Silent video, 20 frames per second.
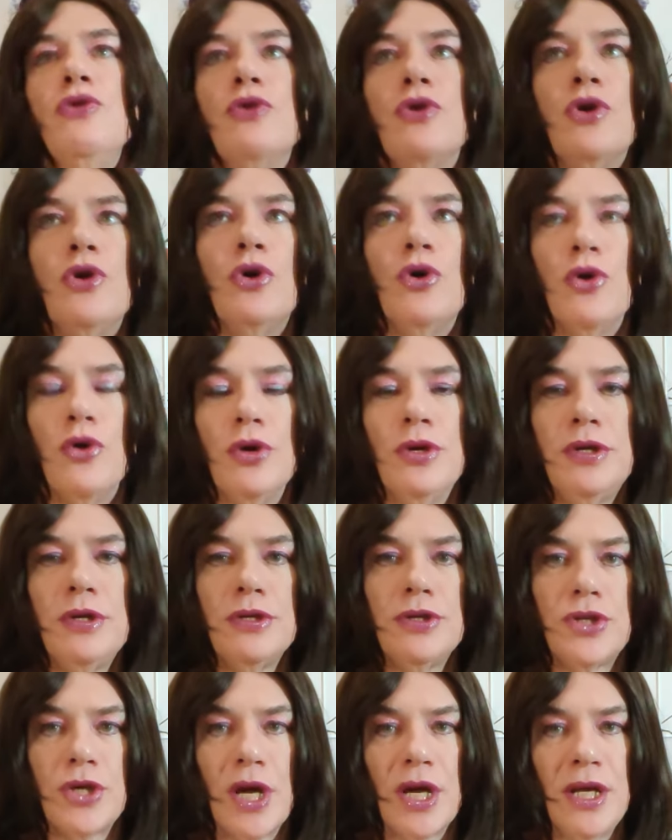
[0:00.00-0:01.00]
you
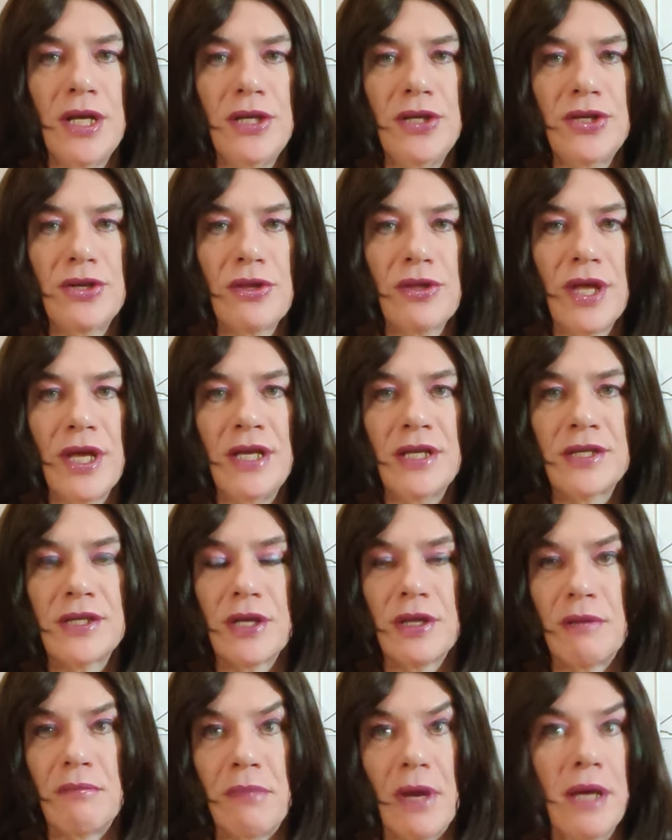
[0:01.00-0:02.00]
could change
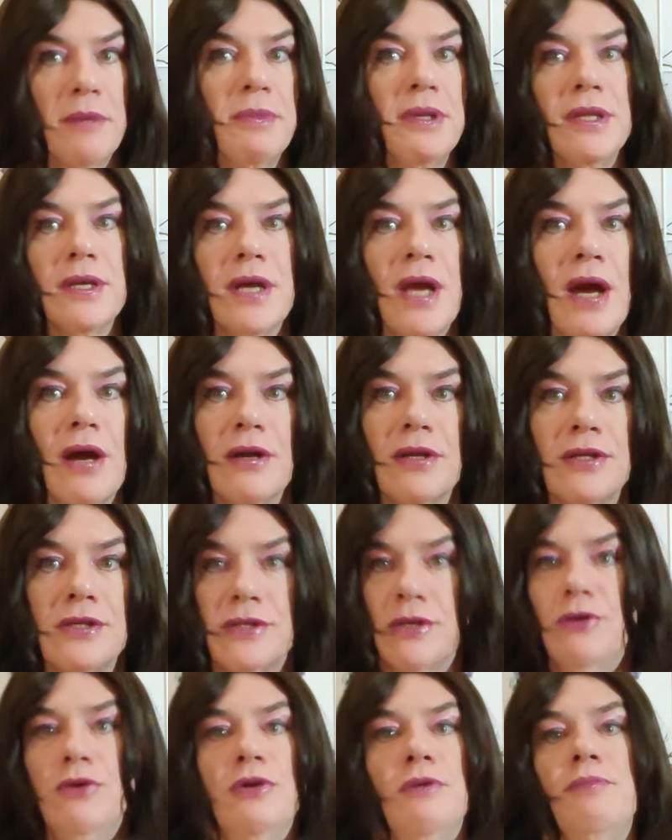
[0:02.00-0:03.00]
things so that maybe the
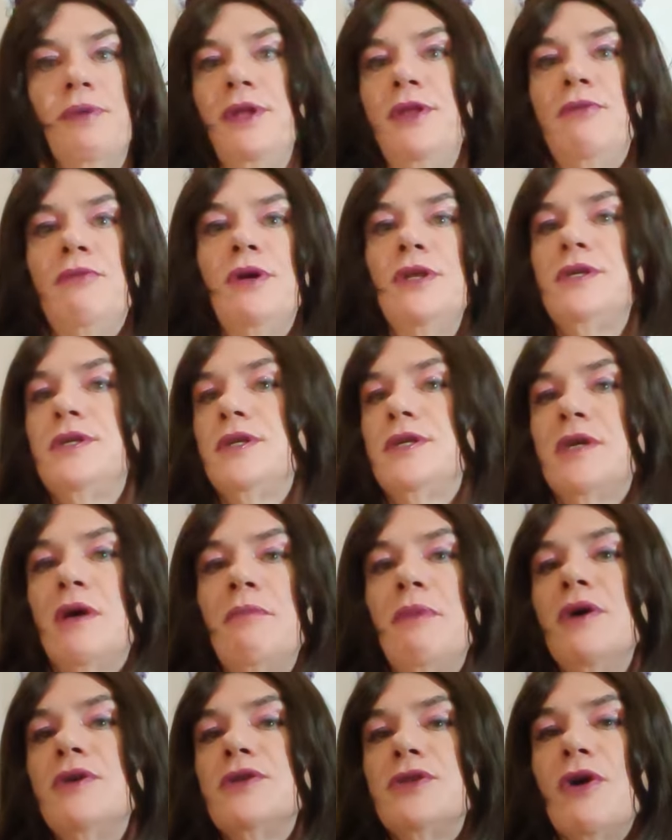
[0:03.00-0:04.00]
characters could be the ones that
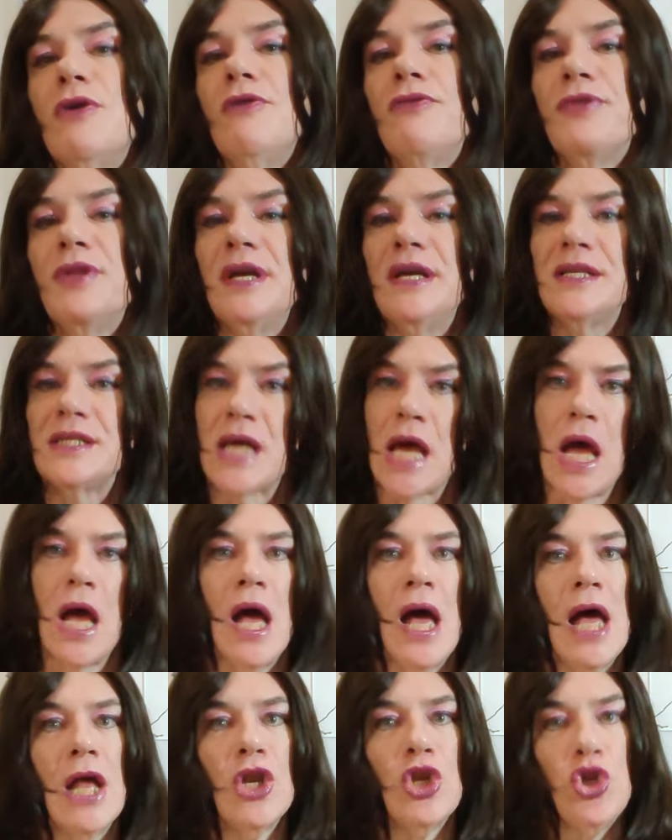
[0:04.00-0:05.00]
somehow solve things.
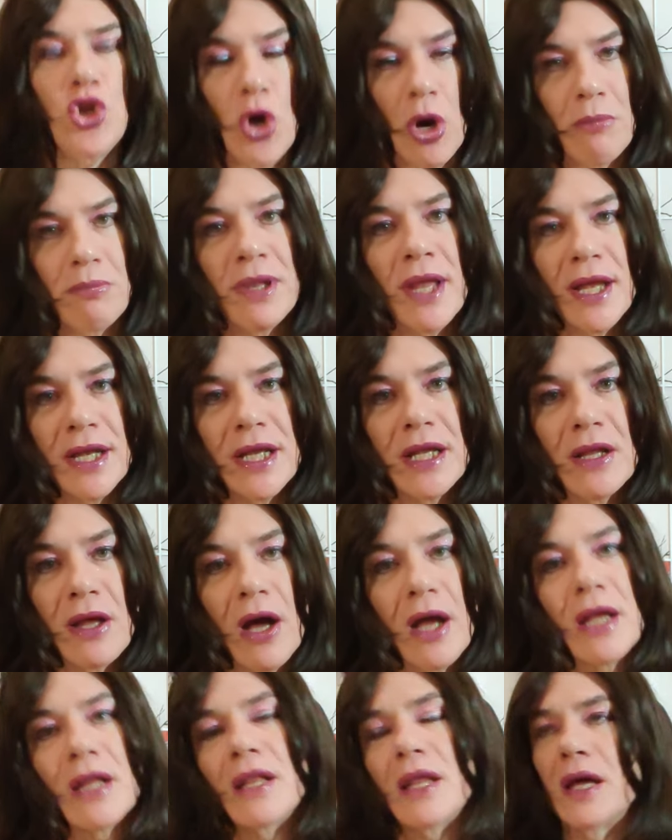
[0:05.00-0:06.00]
Not bloody
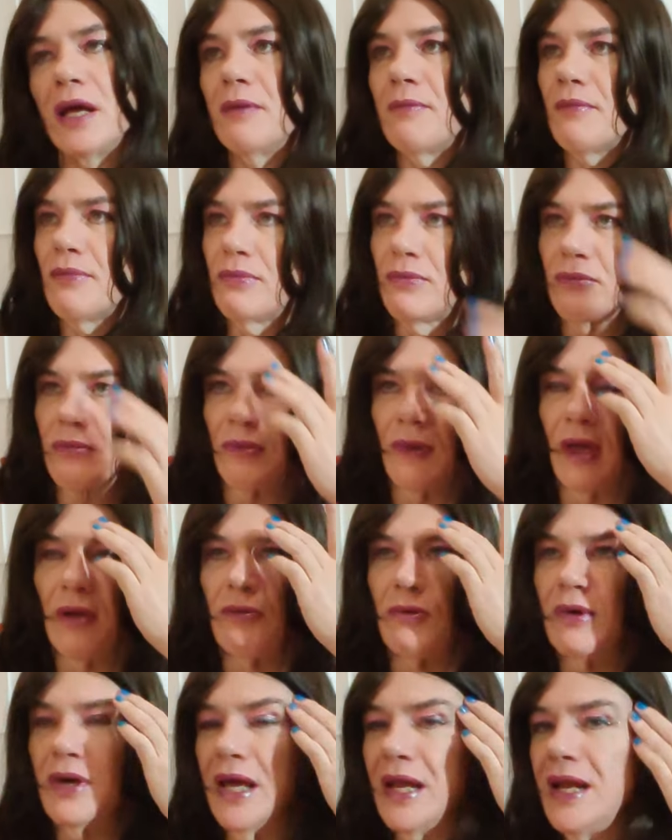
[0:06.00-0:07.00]
likely.
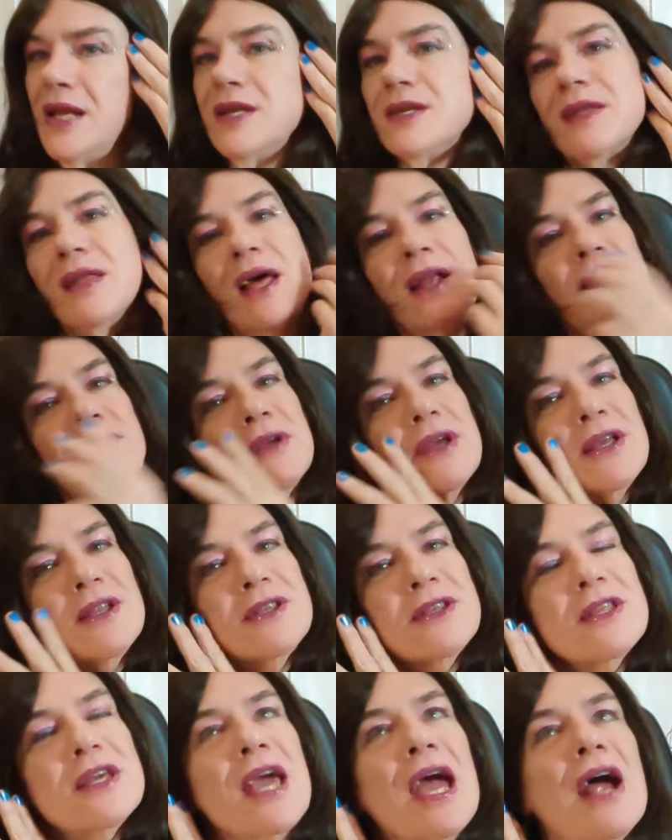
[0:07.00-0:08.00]
And we'll get into that as we
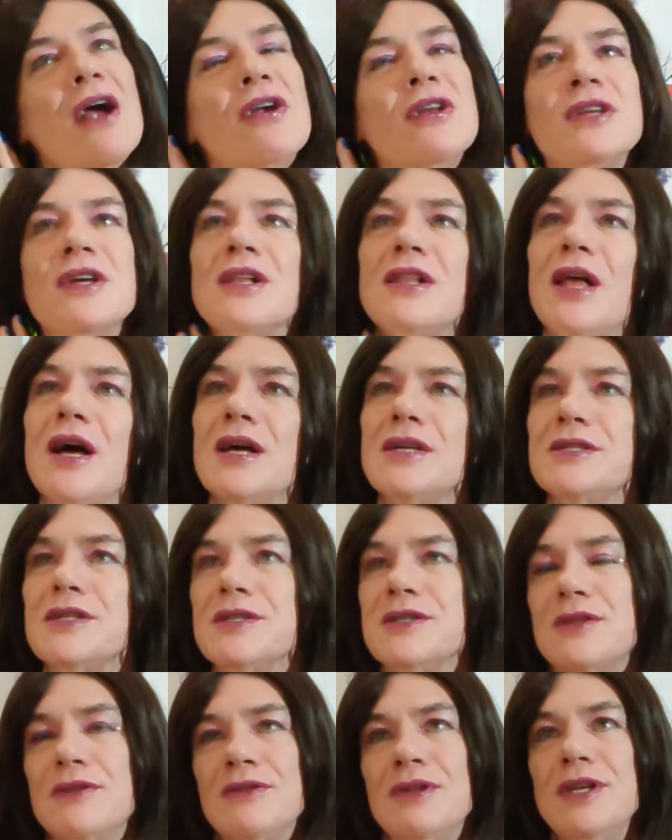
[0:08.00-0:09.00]
get into the character
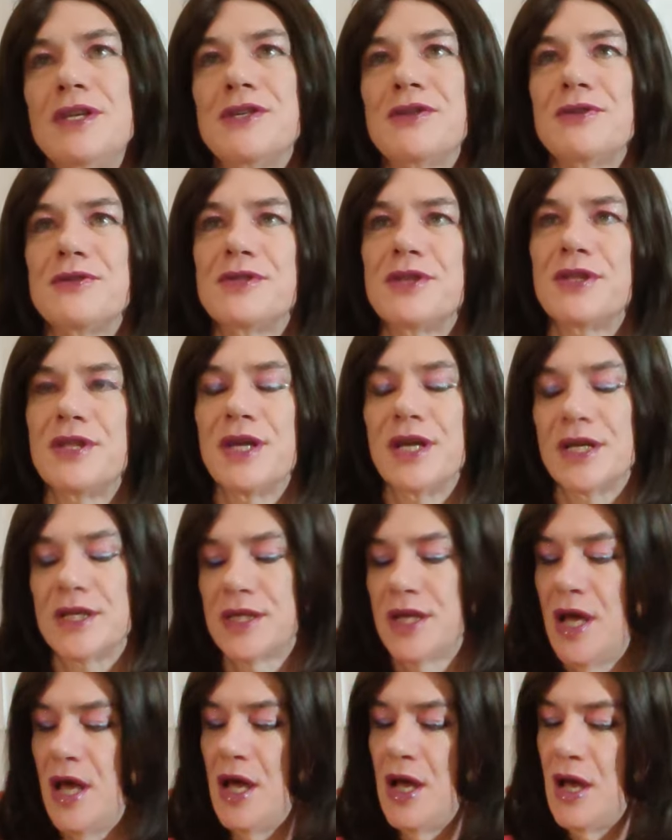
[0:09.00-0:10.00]
classes and all these sorts of
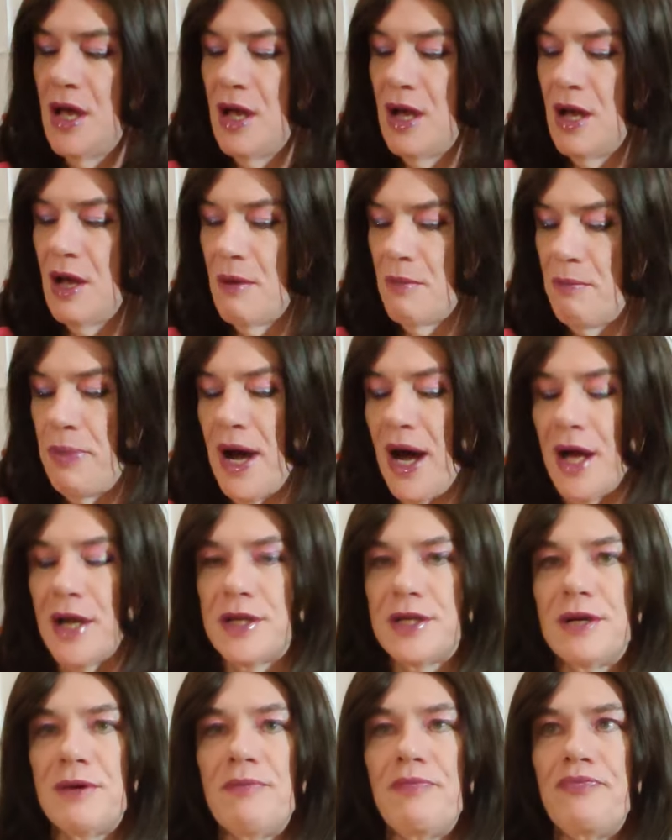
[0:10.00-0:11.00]
things.
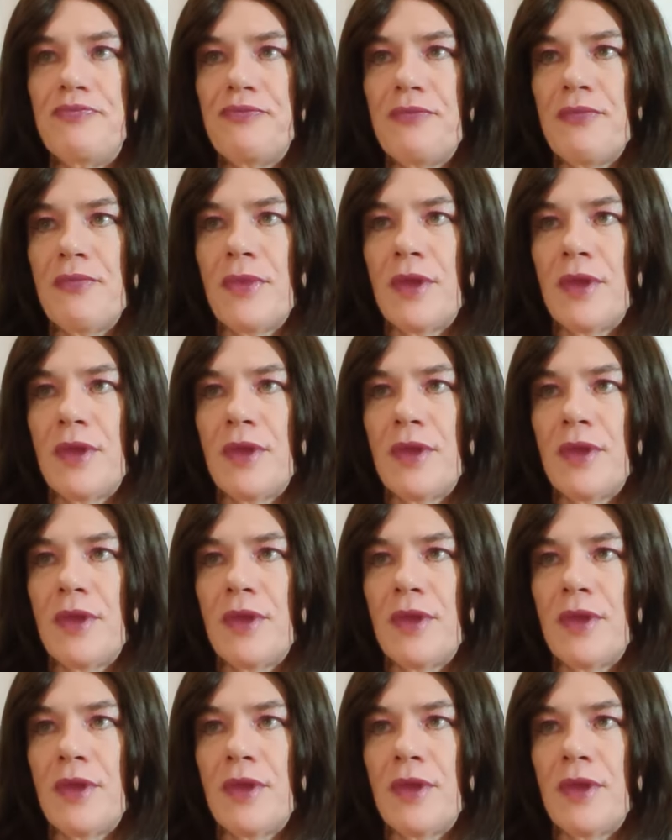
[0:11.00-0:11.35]
But